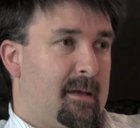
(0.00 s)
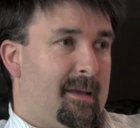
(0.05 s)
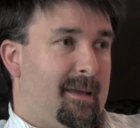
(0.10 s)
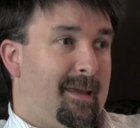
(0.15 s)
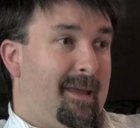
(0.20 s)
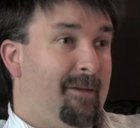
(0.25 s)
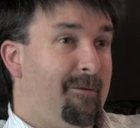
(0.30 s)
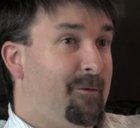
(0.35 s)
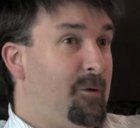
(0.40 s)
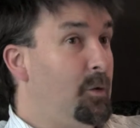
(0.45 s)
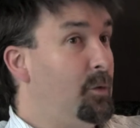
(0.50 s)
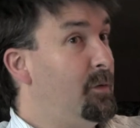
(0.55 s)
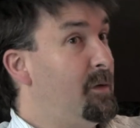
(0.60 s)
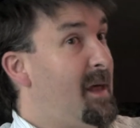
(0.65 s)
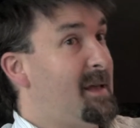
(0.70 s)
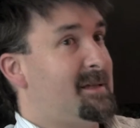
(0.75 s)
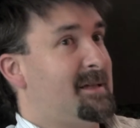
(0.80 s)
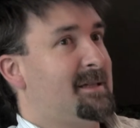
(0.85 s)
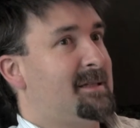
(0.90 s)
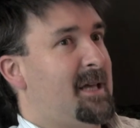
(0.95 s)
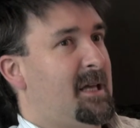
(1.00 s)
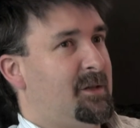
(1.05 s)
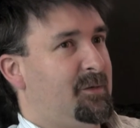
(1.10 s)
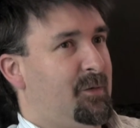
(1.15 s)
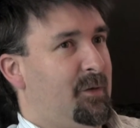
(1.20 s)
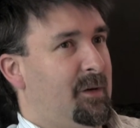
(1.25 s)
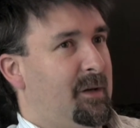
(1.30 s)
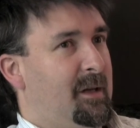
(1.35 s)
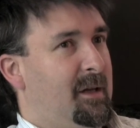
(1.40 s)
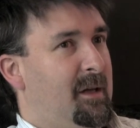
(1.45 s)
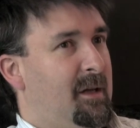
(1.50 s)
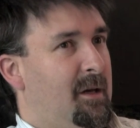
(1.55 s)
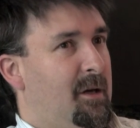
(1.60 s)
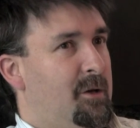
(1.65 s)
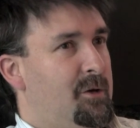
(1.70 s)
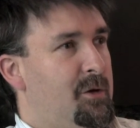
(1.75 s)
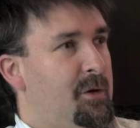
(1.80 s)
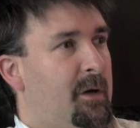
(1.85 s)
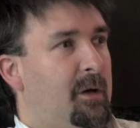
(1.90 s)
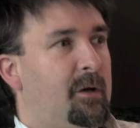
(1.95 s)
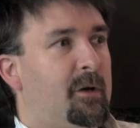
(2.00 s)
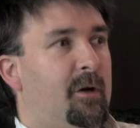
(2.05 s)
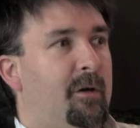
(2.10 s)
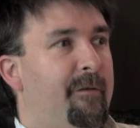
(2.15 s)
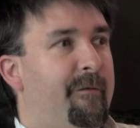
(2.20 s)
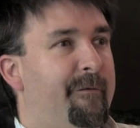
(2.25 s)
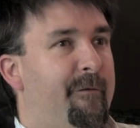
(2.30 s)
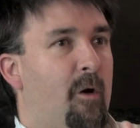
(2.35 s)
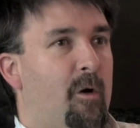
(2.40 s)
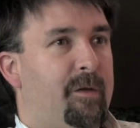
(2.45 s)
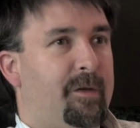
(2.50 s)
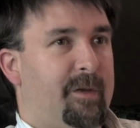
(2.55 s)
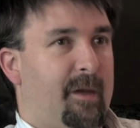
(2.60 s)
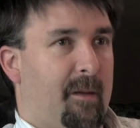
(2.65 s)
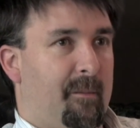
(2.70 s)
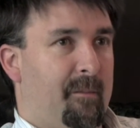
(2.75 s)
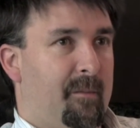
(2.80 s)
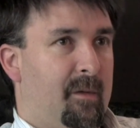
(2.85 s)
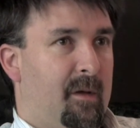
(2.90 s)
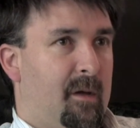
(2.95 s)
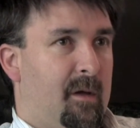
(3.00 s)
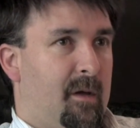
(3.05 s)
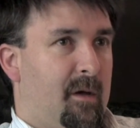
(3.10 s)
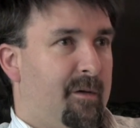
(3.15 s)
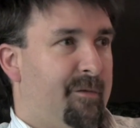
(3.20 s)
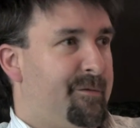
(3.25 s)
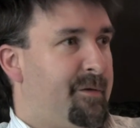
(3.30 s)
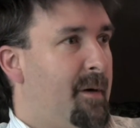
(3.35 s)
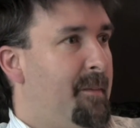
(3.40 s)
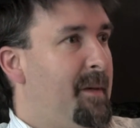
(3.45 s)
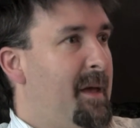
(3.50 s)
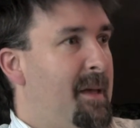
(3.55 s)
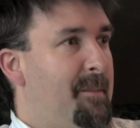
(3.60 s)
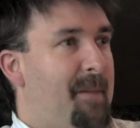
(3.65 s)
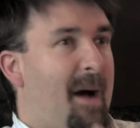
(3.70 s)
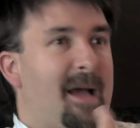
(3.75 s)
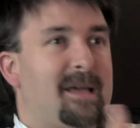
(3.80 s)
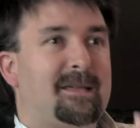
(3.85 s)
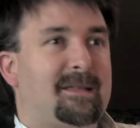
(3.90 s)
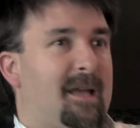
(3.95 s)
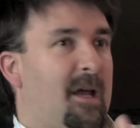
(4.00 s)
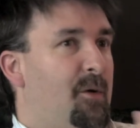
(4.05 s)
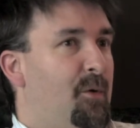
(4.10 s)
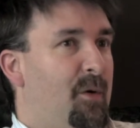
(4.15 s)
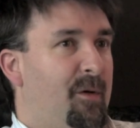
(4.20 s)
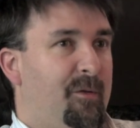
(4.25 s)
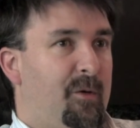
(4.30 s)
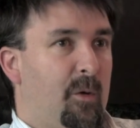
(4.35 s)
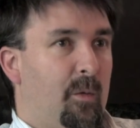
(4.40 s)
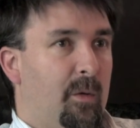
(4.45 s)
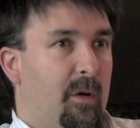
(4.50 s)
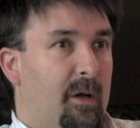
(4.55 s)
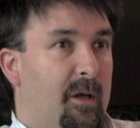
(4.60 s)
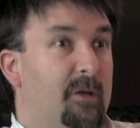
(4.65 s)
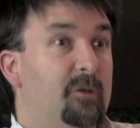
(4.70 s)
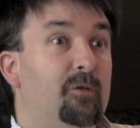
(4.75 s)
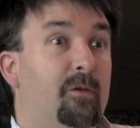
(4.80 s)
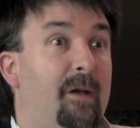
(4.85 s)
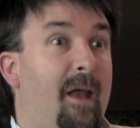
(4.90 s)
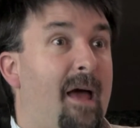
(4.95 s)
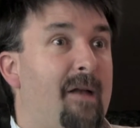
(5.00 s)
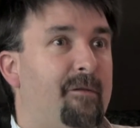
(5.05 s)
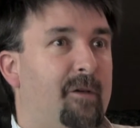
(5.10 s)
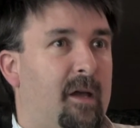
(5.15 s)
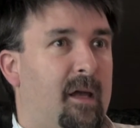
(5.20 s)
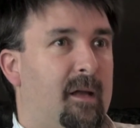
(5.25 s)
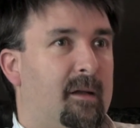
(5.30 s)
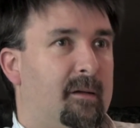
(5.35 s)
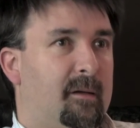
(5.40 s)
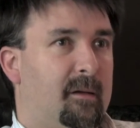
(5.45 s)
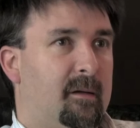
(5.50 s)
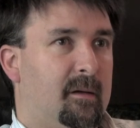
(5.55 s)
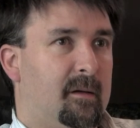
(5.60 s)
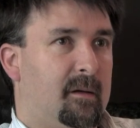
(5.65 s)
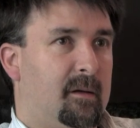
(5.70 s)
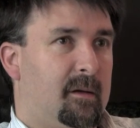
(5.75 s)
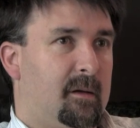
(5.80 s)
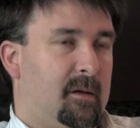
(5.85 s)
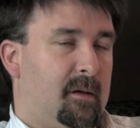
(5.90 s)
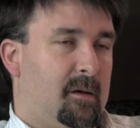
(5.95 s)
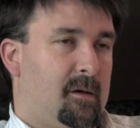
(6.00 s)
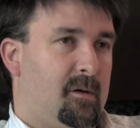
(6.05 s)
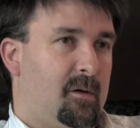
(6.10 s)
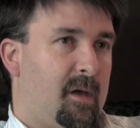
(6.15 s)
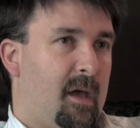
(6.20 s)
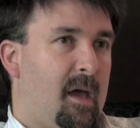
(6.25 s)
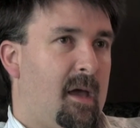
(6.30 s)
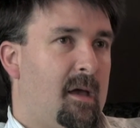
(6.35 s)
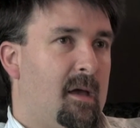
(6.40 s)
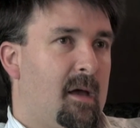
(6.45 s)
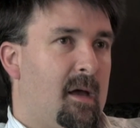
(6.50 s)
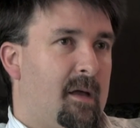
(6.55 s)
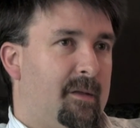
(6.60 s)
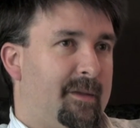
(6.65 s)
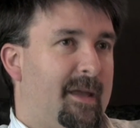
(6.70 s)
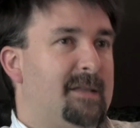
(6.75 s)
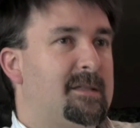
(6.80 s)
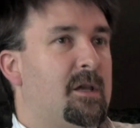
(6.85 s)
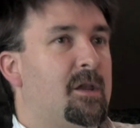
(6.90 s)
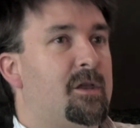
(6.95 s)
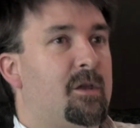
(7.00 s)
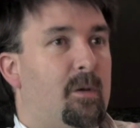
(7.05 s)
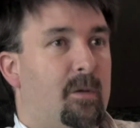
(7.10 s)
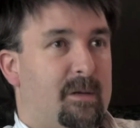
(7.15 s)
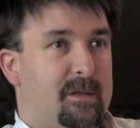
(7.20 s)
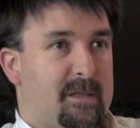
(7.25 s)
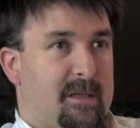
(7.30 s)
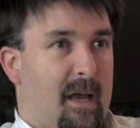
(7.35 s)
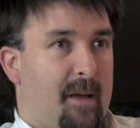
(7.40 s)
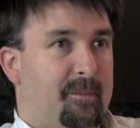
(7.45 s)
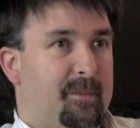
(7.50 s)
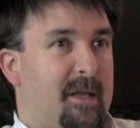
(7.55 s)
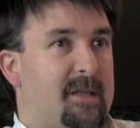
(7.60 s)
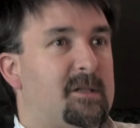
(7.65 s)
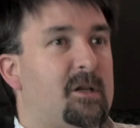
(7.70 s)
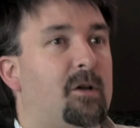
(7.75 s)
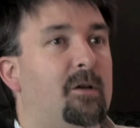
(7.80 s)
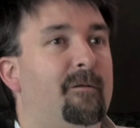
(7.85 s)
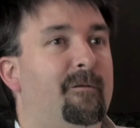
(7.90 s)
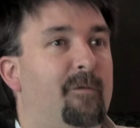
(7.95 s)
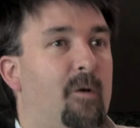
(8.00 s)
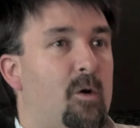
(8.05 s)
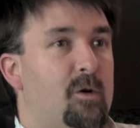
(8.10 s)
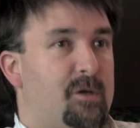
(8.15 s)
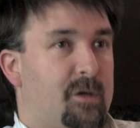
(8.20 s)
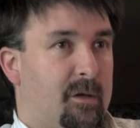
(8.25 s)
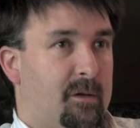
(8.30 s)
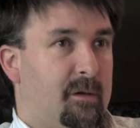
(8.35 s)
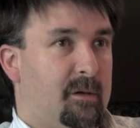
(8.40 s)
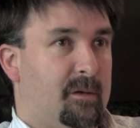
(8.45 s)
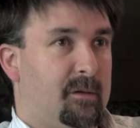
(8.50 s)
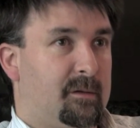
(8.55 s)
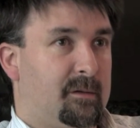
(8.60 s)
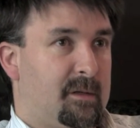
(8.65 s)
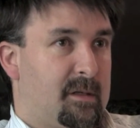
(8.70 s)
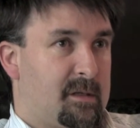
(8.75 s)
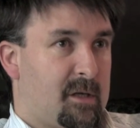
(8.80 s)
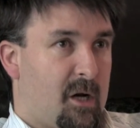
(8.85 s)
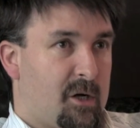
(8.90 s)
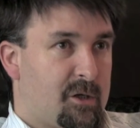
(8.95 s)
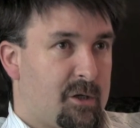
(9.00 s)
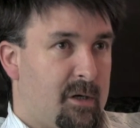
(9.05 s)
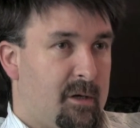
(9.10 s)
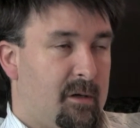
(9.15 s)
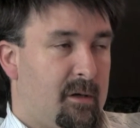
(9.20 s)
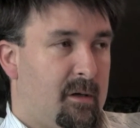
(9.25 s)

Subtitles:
If you do that successfully, you can convert them from a bystander, if you will, into an advocate. Okay? That's a third step. That's a conversion discussion.